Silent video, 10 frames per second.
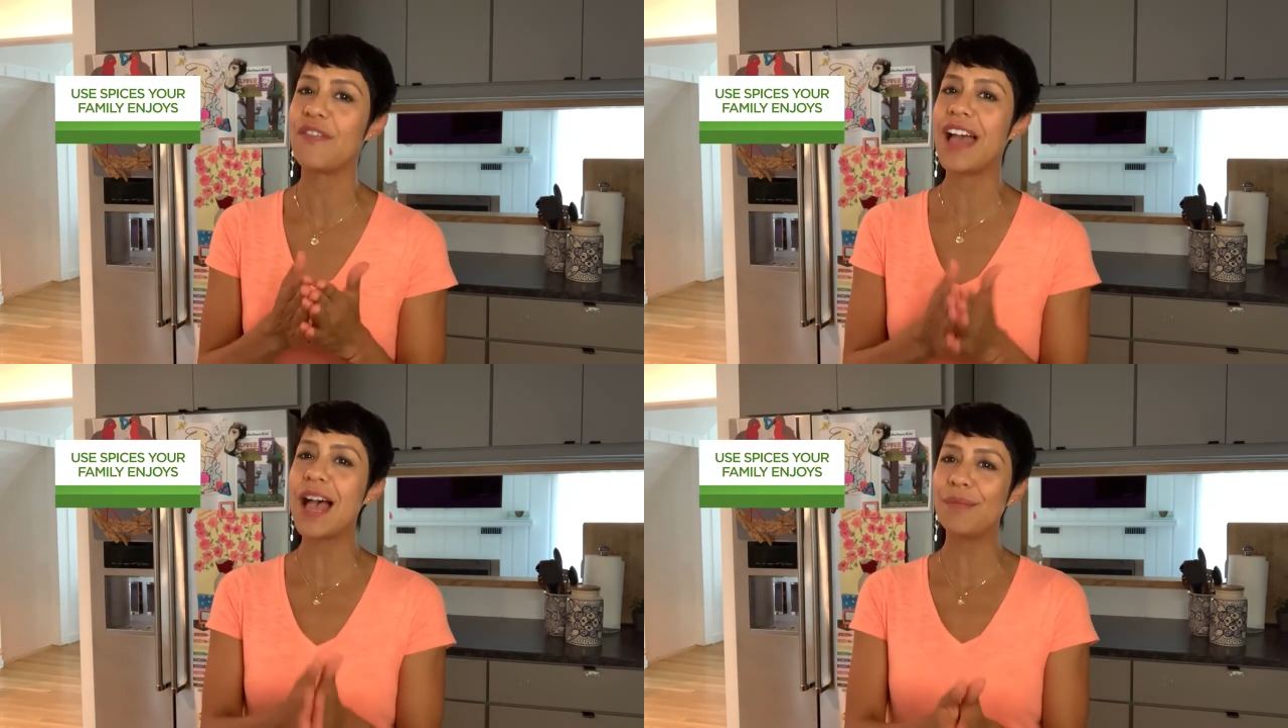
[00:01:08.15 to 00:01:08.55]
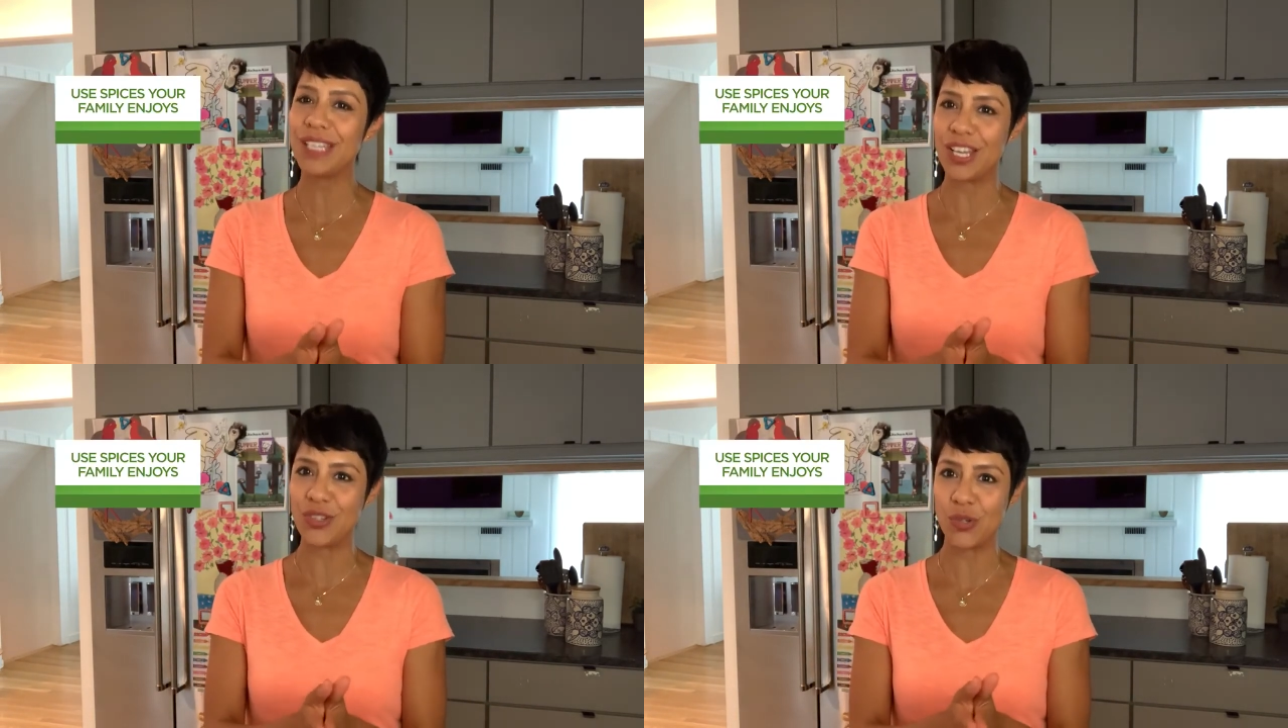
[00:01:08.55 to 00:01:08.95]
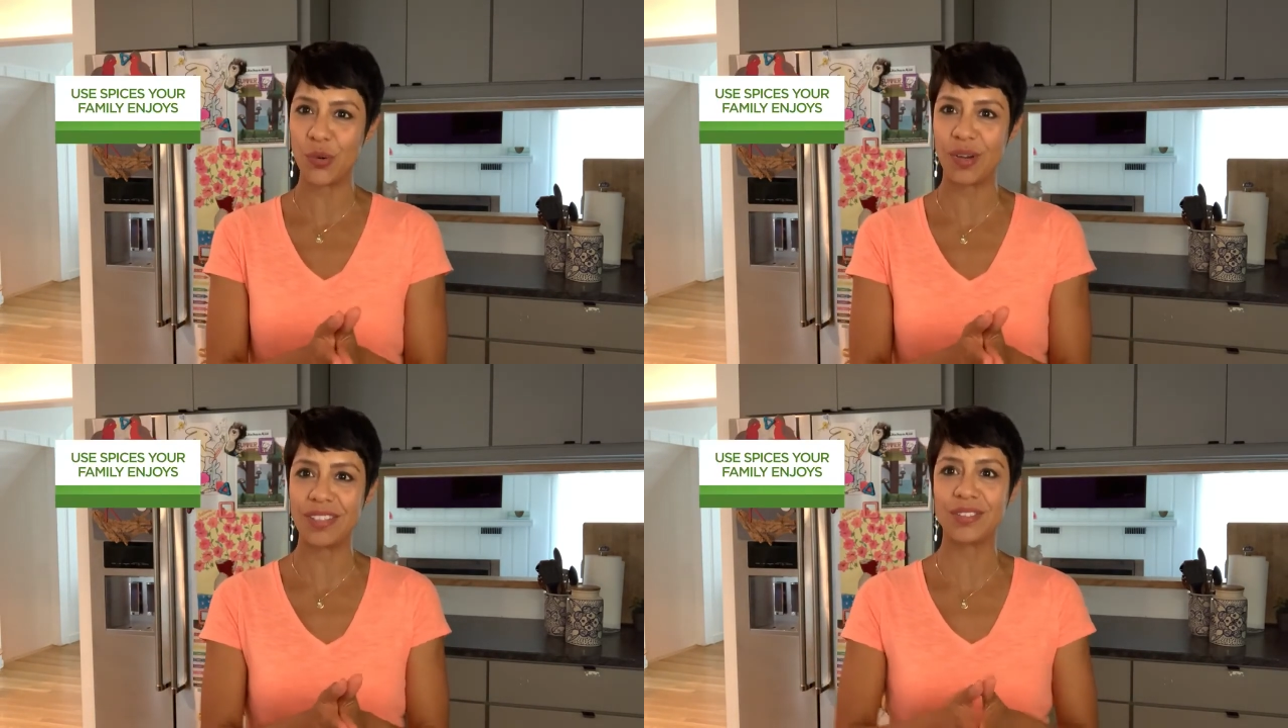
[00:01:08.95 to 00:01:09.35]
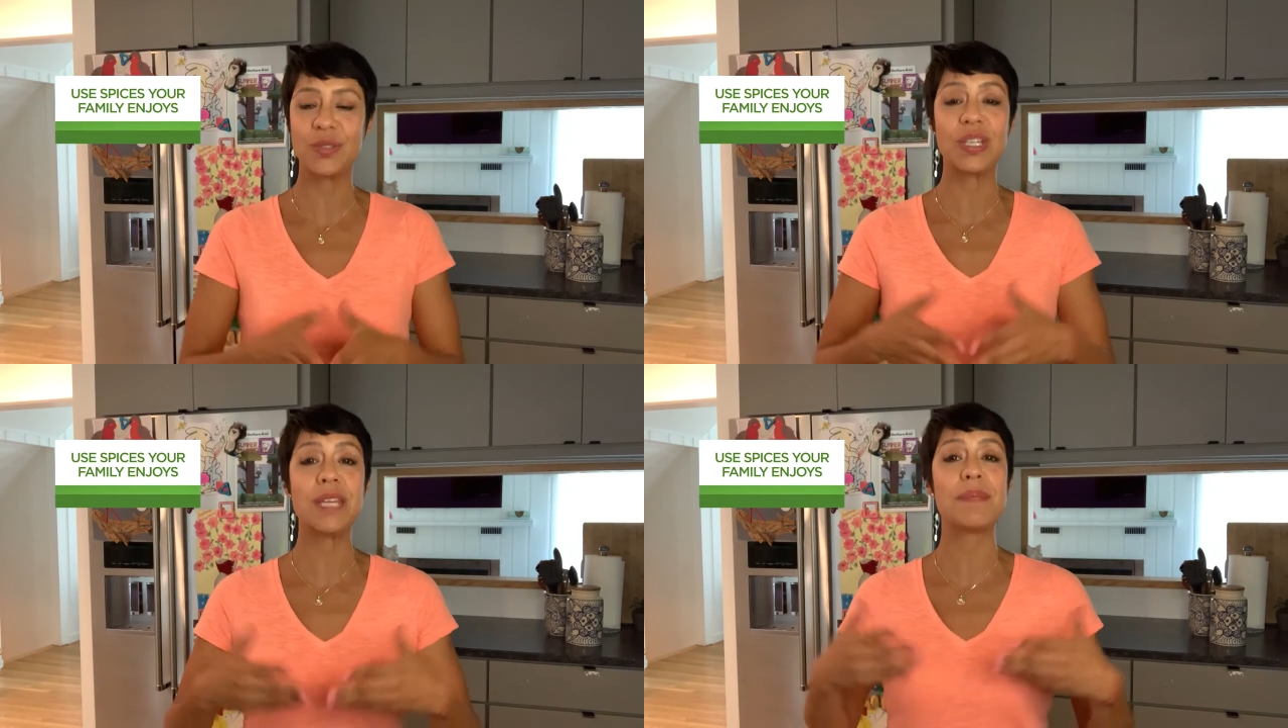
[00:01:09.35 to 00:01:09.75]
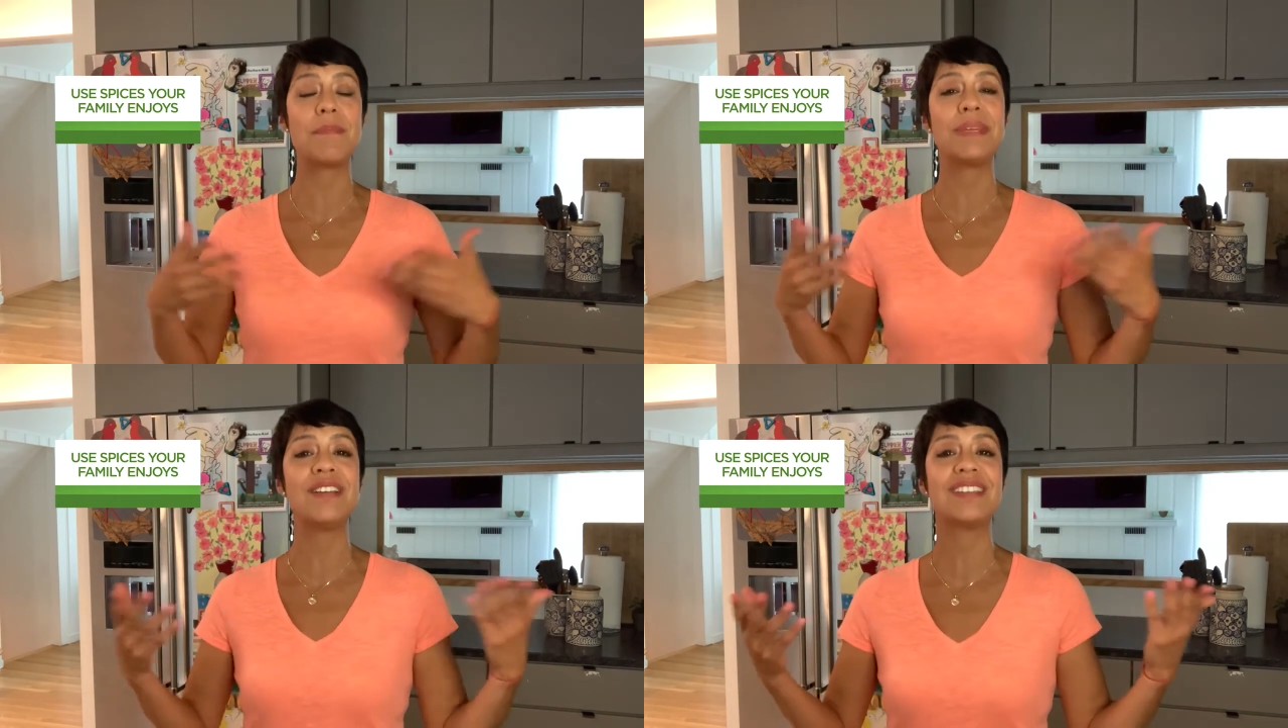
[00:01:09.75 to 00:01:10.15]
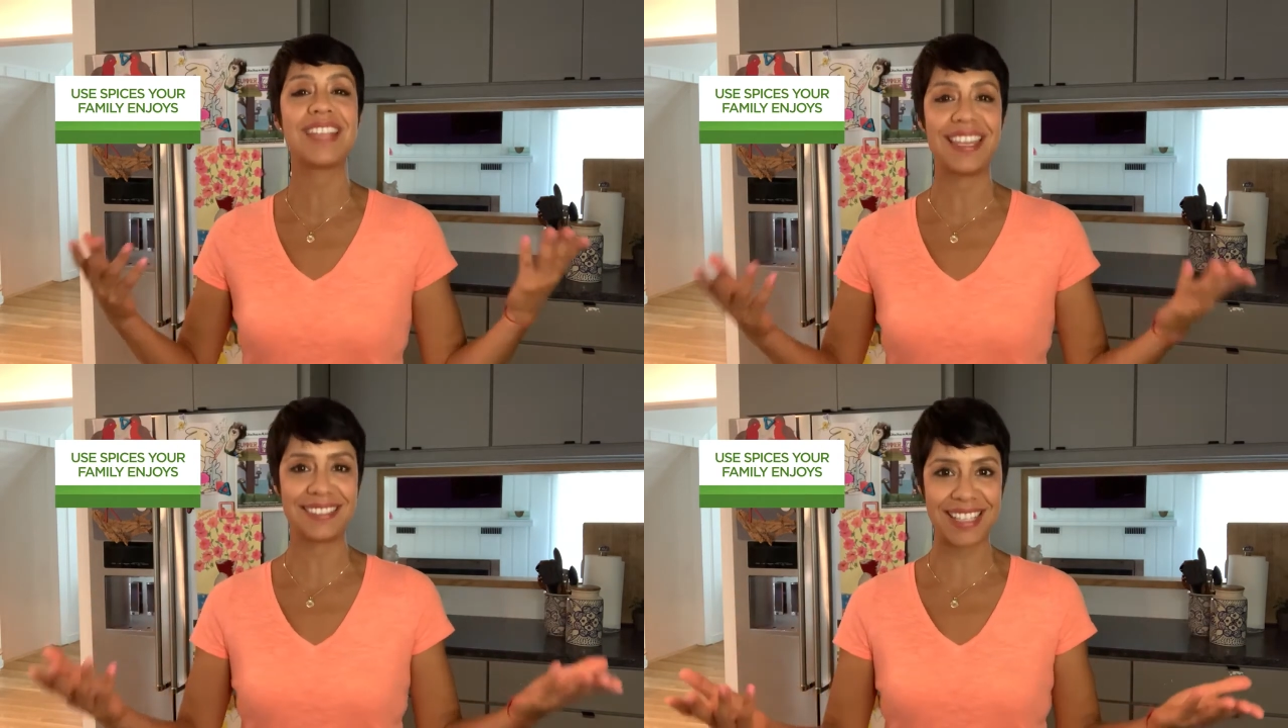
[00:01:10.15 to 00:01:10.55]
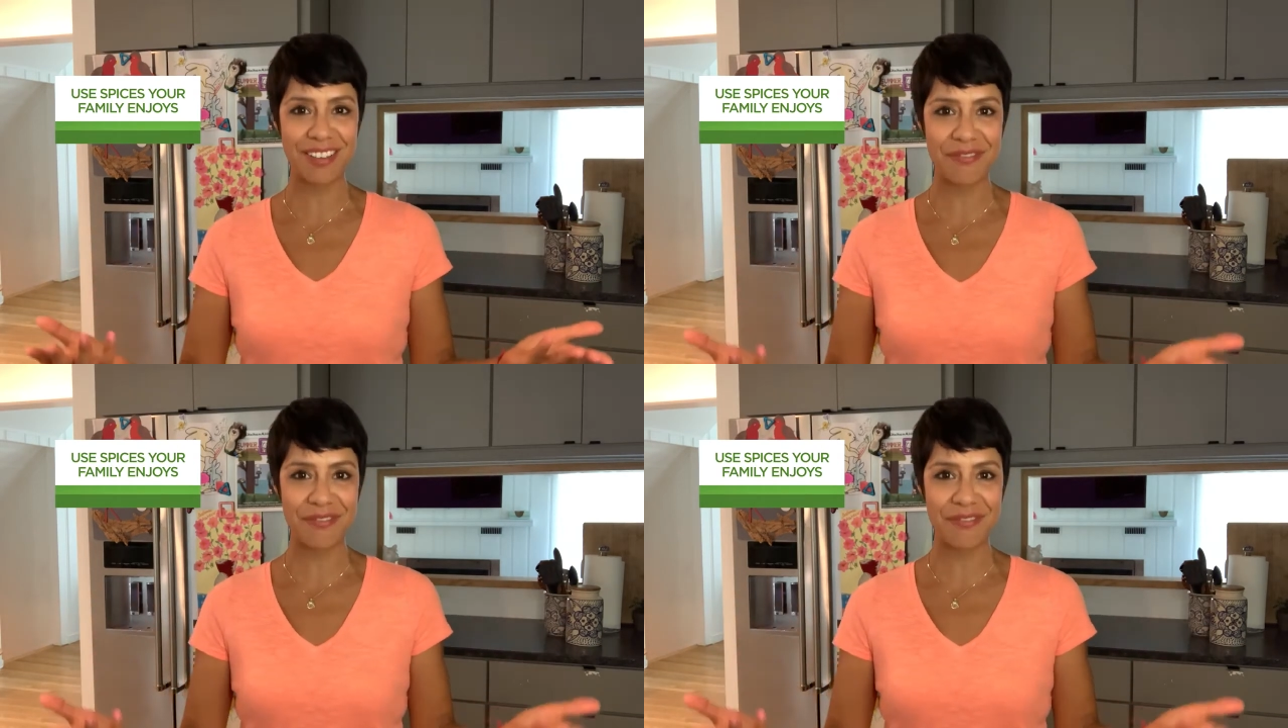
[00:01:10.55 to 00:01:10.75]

family enjoys to keep a meal tasting